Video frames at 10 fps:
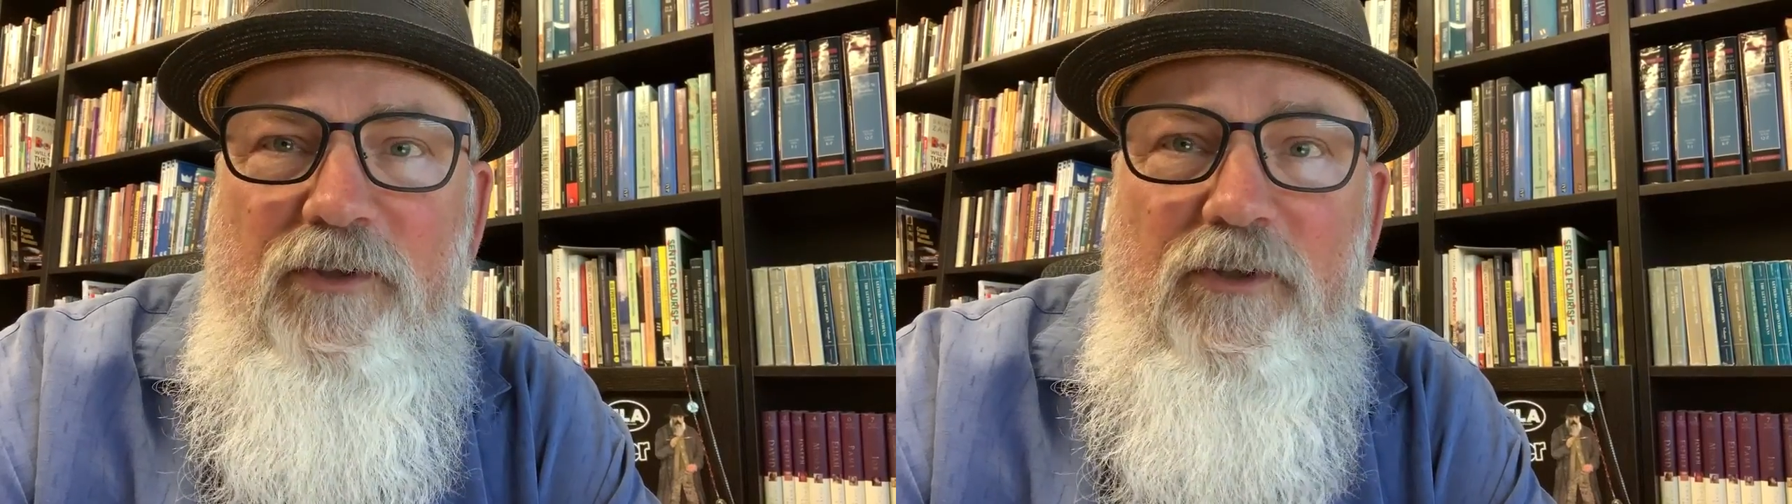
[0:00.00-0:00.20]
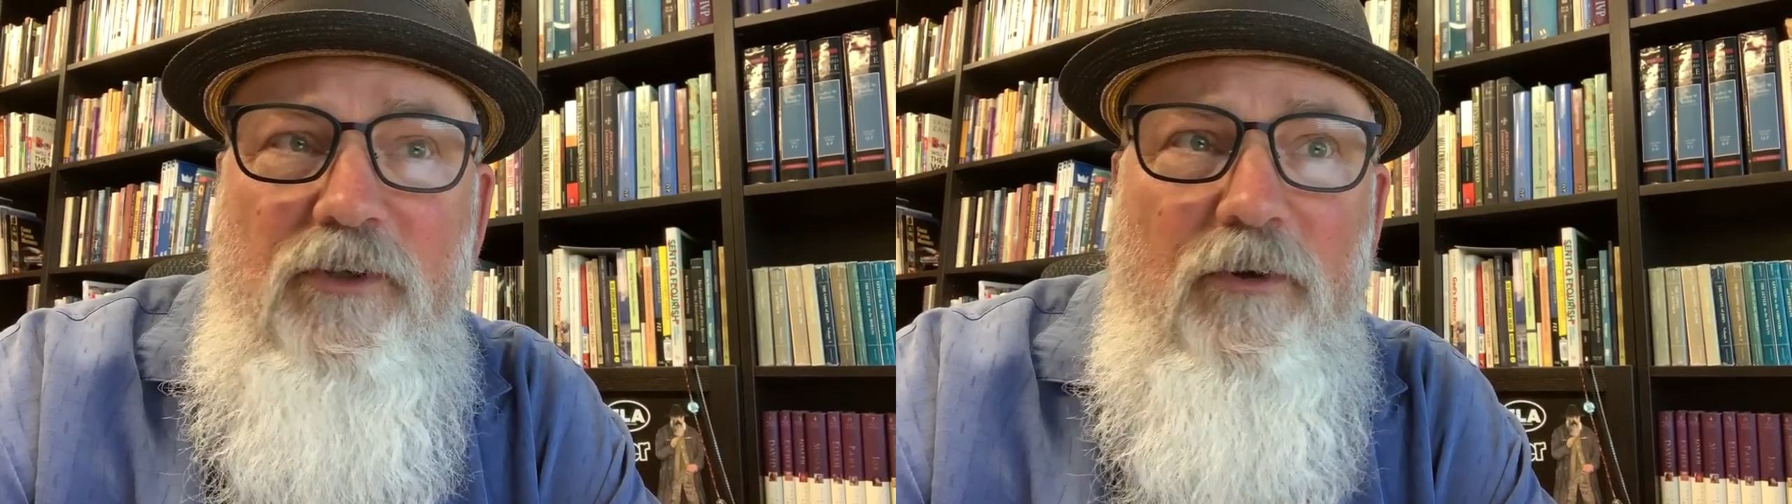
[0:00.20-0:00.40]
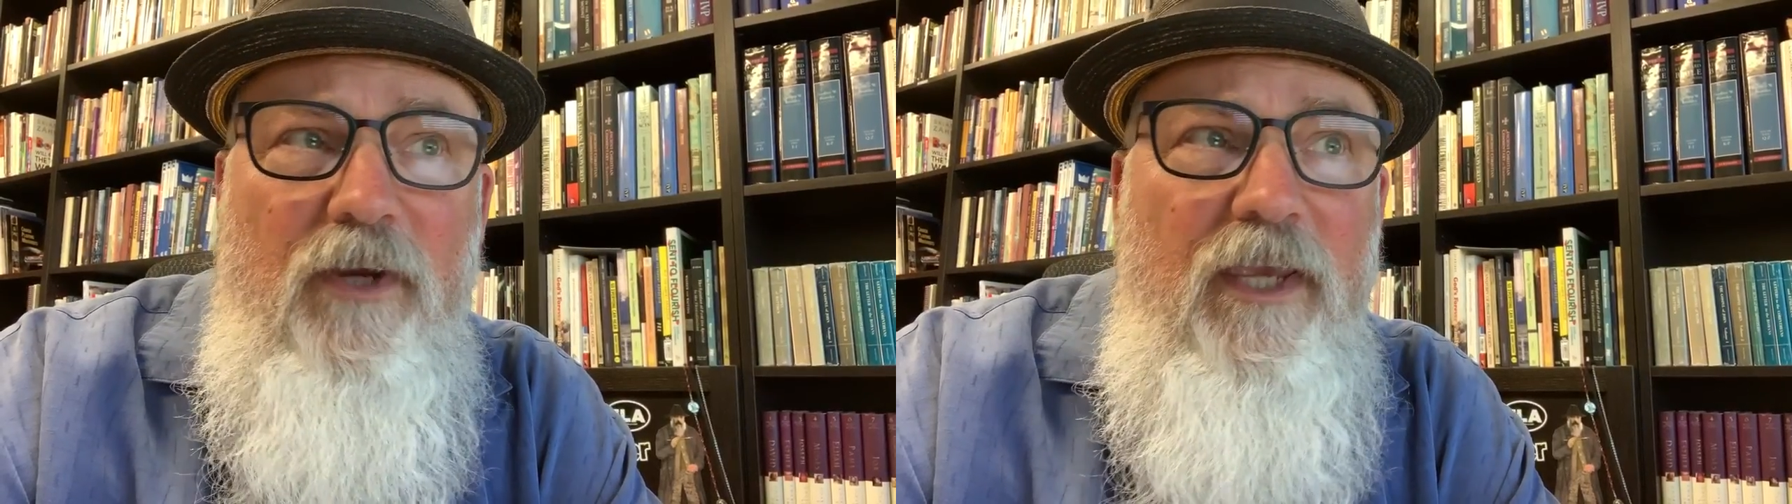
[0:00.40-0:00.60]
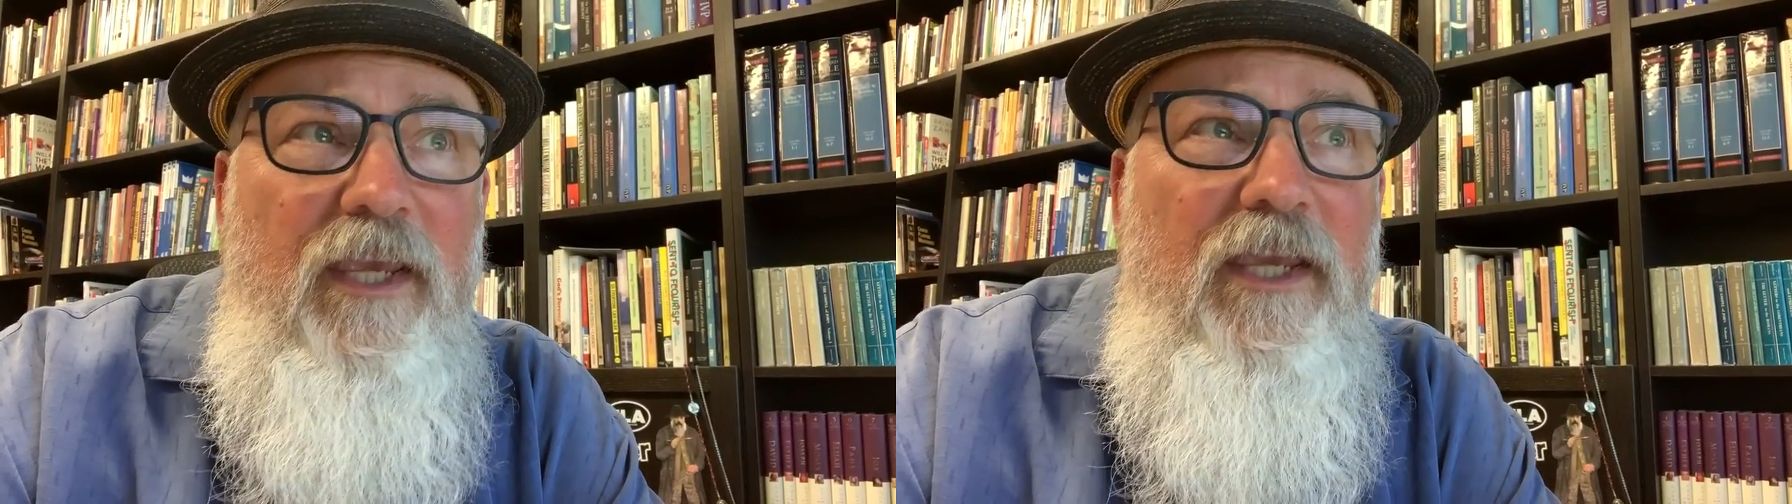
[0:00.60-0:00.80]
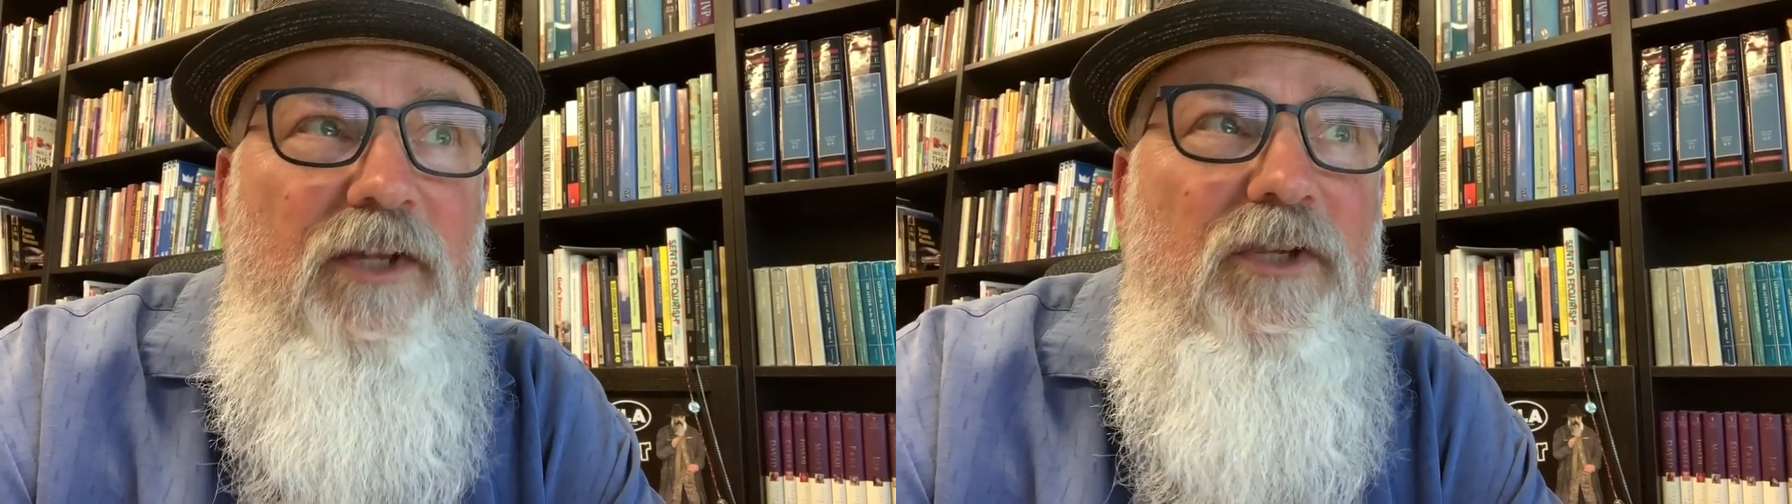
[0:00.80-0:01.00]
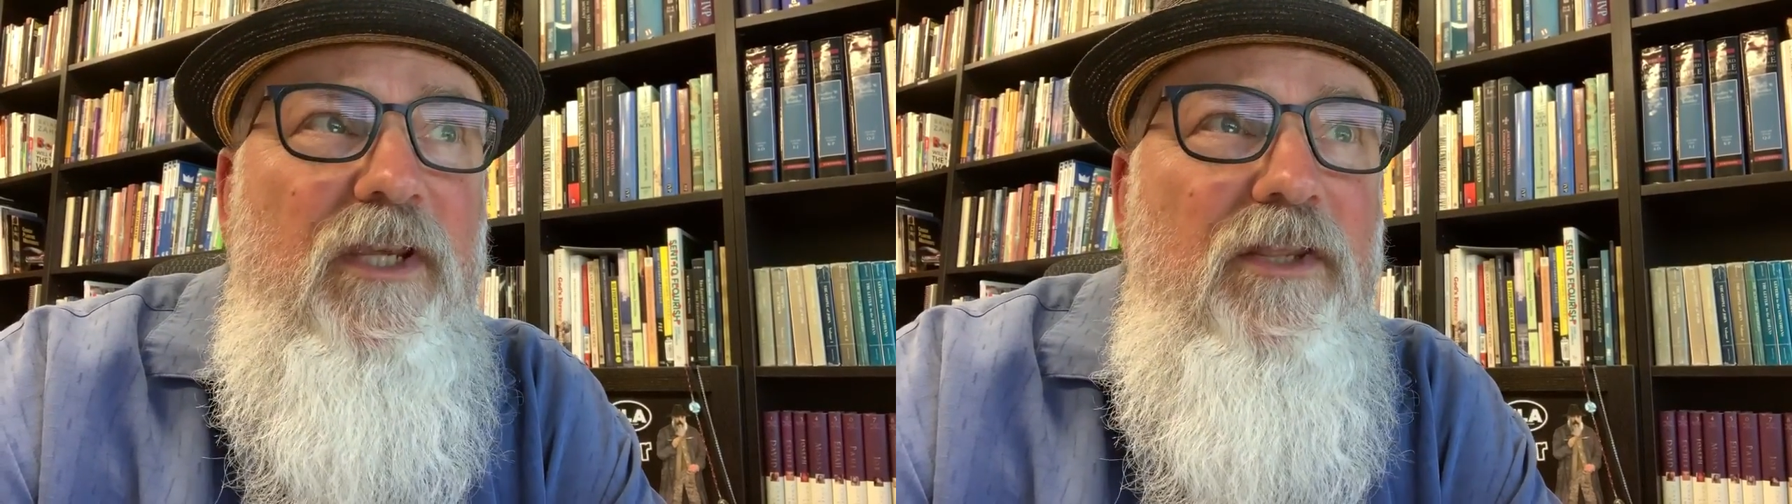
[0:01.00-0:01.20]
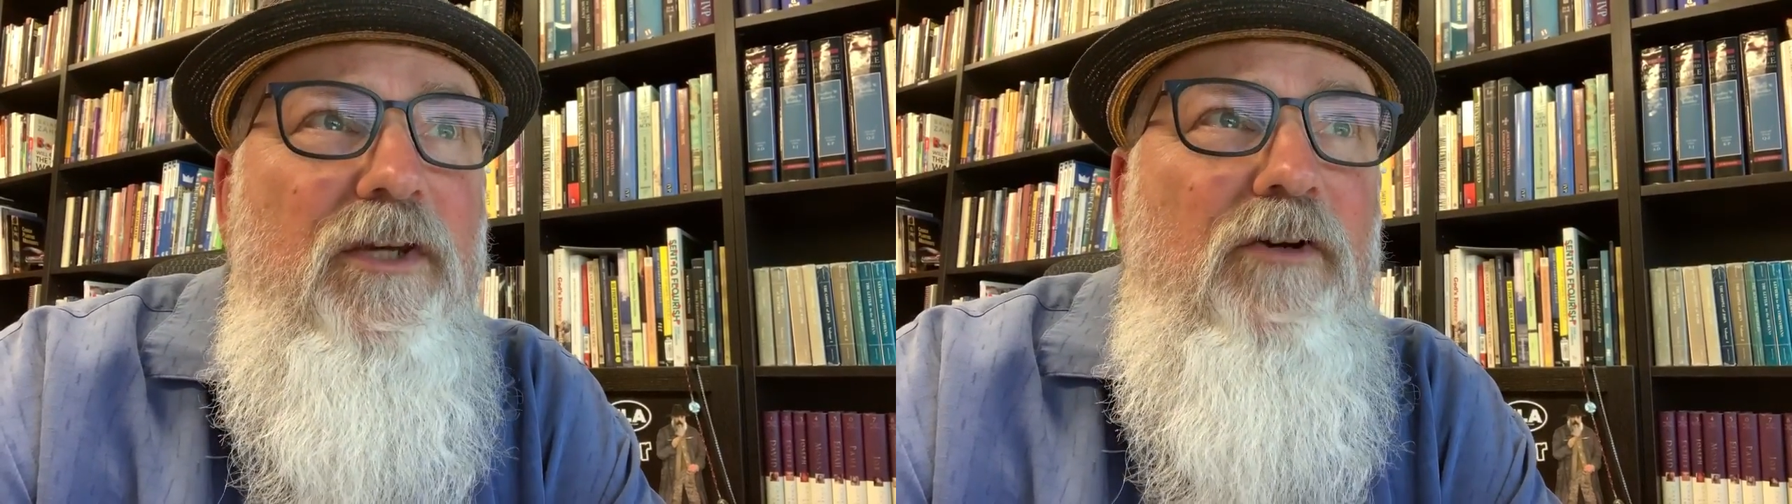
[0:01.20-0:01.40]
And so it's in the